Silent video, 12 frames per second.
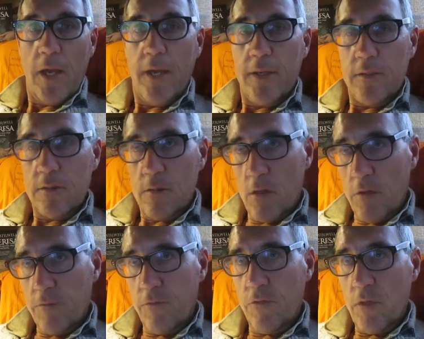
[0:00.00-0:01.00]
and
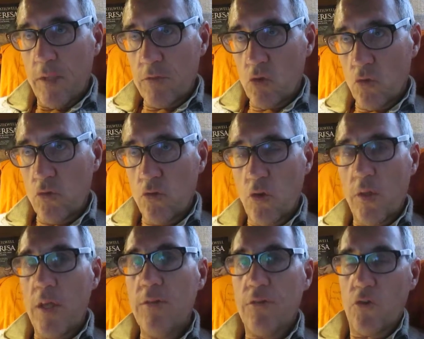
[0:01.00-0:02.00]
go to the
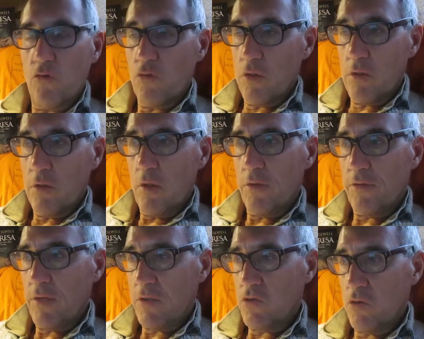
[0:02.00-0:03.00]
history
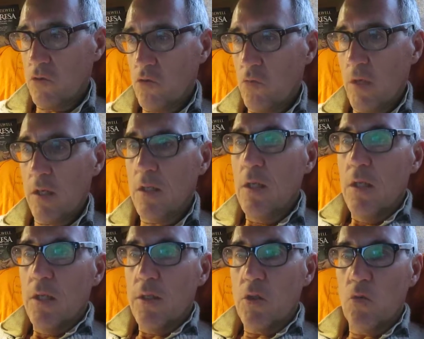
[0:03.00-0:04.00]
section.
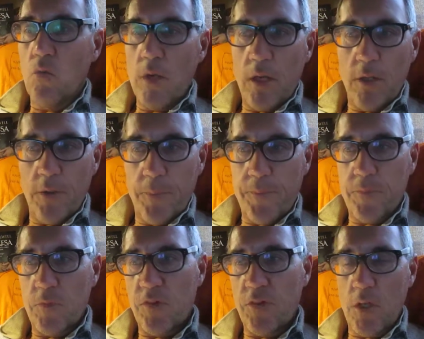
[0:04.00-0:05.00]
You will
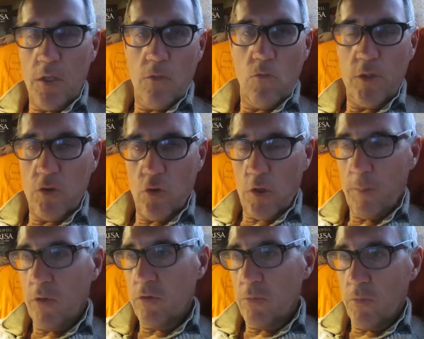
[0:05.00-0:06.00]
see we talk
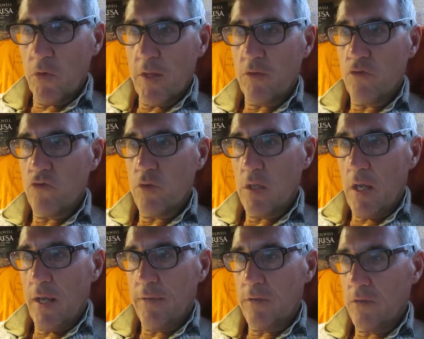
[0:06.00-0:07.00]
about the monastery
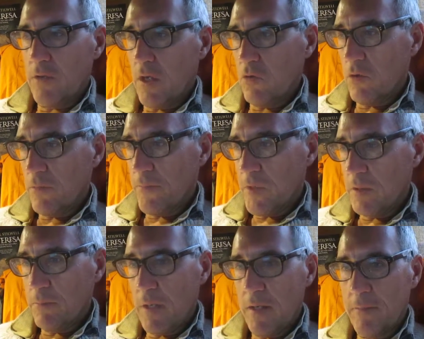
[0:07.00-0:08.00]
and the tower
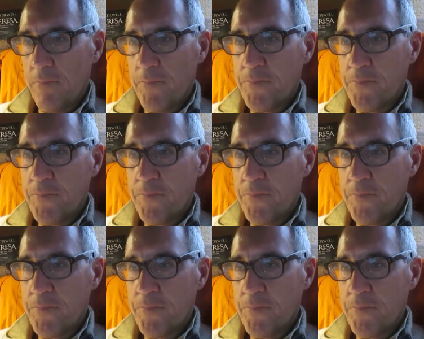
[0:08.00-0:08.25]
in Belém.